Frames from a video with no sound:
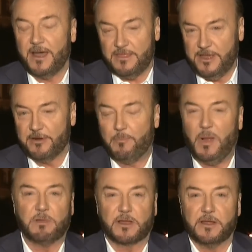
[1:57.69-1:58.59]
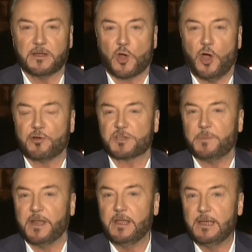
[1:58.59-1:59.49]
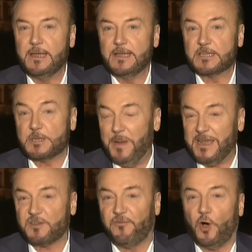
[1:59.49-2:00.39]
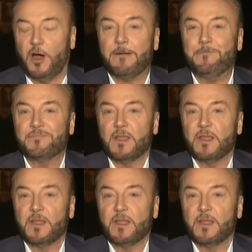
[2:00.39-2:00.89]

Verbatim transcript: that the Republican congressman speaks for,